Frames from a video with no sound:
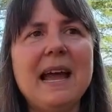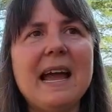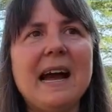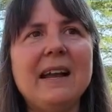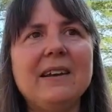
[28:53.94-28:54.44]

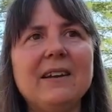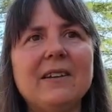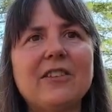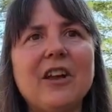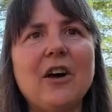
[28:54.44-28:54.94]
And
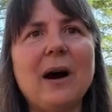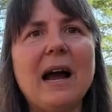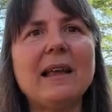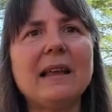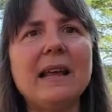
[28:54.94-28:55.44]
so
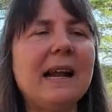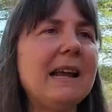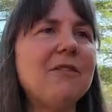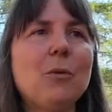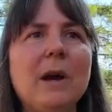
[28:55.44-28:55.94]
I
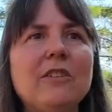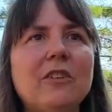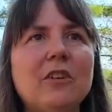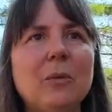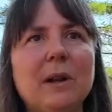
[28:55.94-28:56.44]
even went
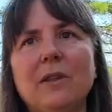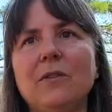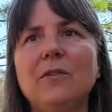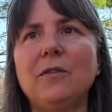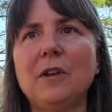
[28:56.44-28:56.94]
to one of the
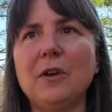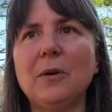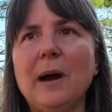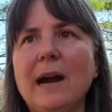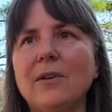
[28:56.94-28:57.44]

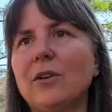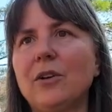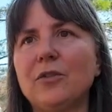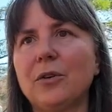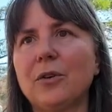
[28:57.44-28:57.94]
few
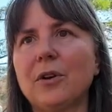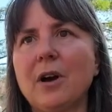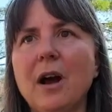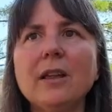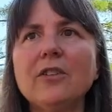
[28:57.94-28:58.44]
agricultural
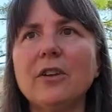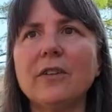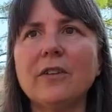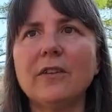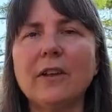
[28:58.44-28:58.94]

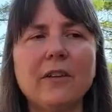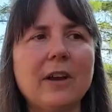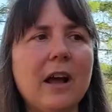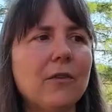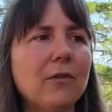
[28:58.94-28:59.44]
colleges in Southern
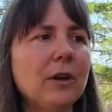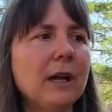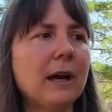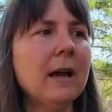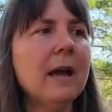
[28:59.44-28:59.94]

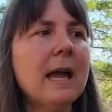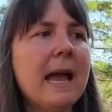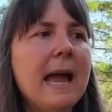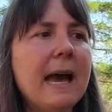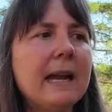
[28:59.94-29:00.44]
California,
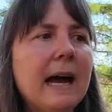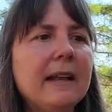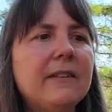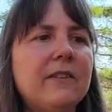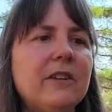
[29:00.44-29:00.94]
and
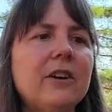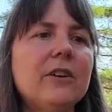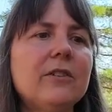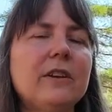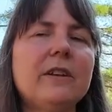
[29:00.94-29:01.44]
I
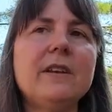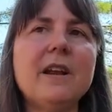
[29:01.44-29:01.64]
still did